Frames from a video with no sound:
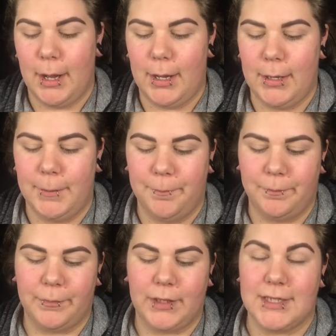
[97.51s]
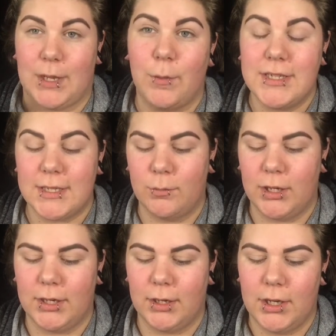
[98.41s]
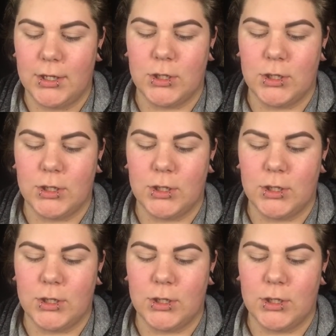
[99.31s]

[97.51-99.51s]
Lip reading: because I went somewhere.